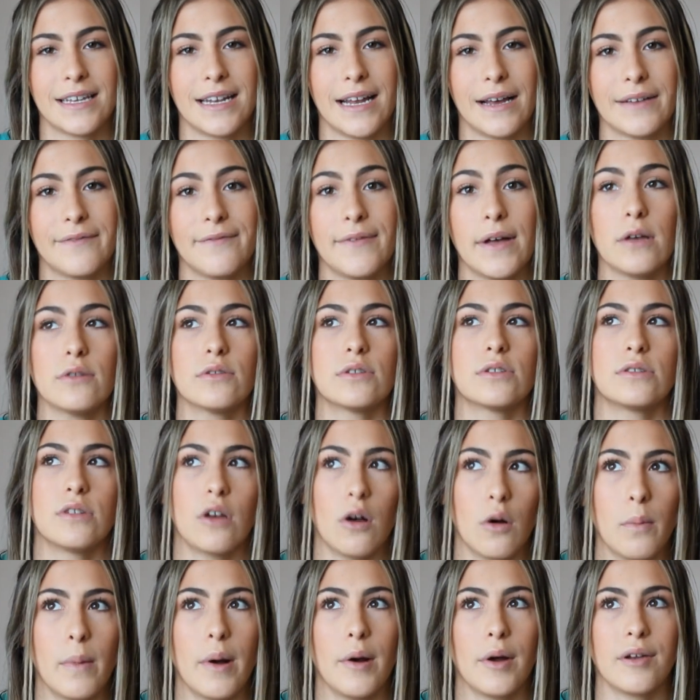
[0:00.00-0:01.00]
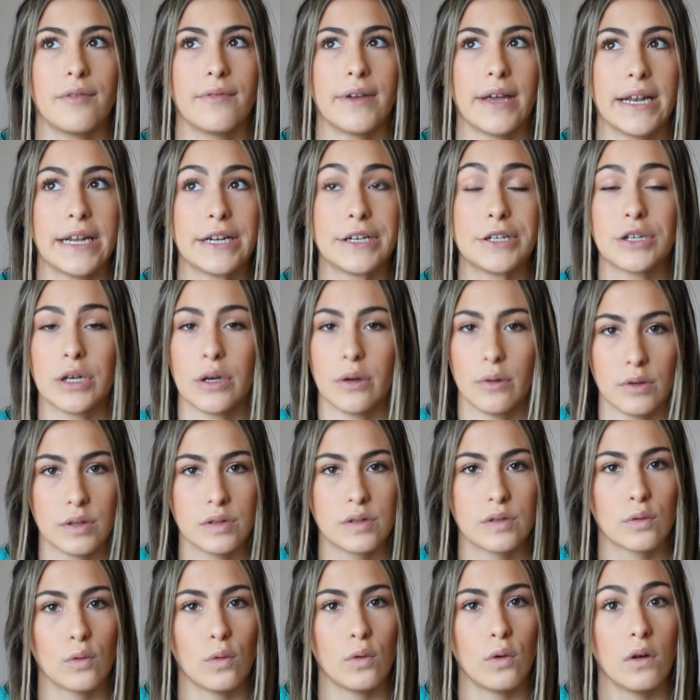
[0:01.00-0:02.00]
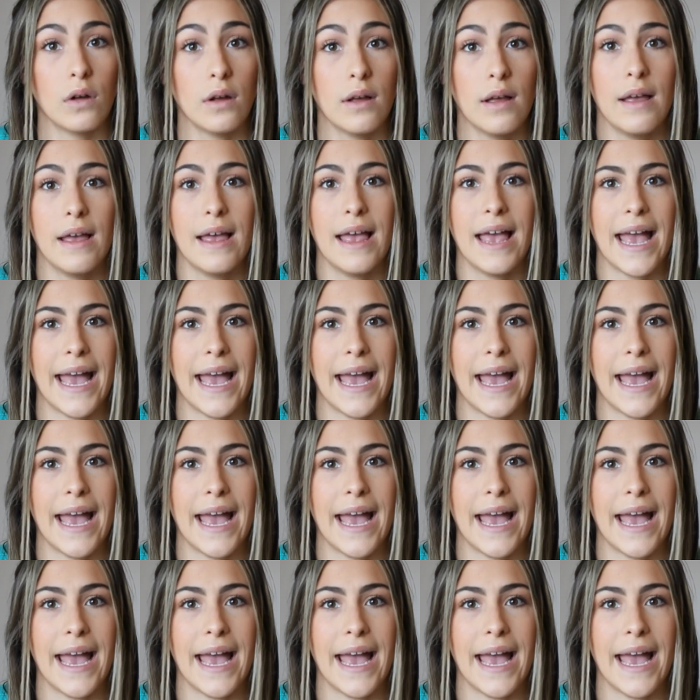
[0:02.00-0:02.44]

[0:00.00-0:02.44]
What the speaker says: and I felt so motivated to go to school,